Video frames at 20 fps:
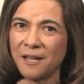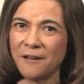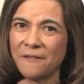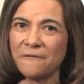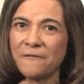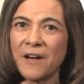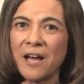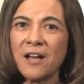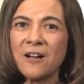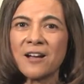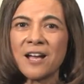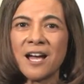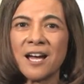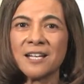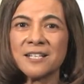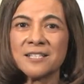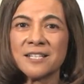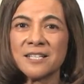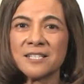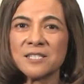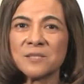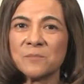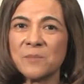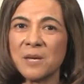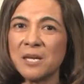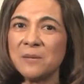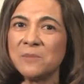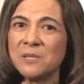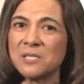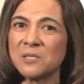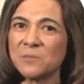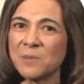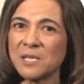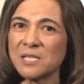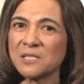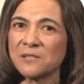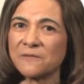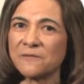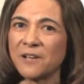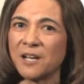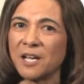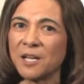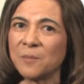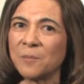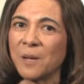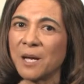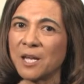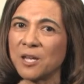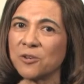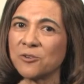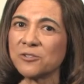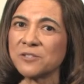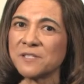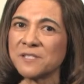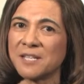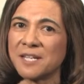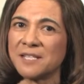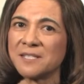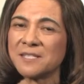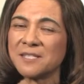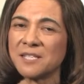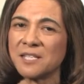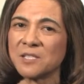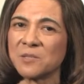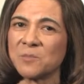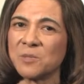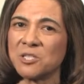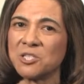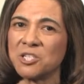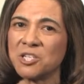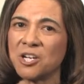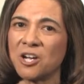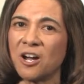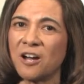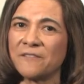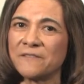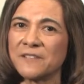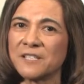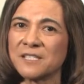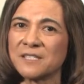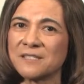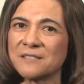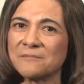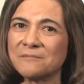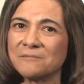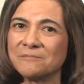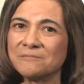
File contents may be specified by your state CSBG office.